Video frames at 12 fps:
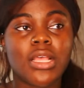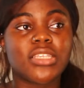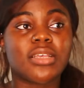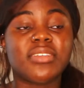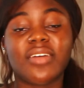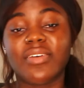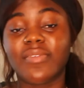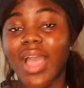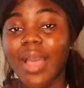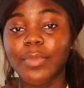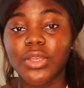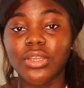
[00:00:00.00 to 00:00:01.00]
Some stuff have
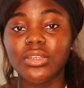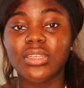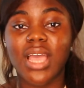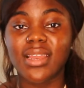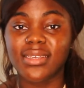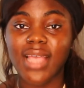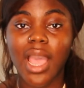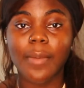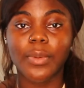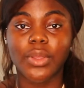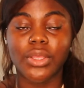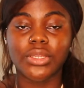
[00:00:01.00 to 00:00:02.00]
happened and it's
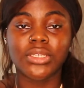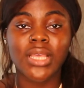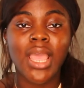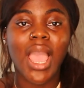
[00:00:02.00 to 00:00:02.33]
happened.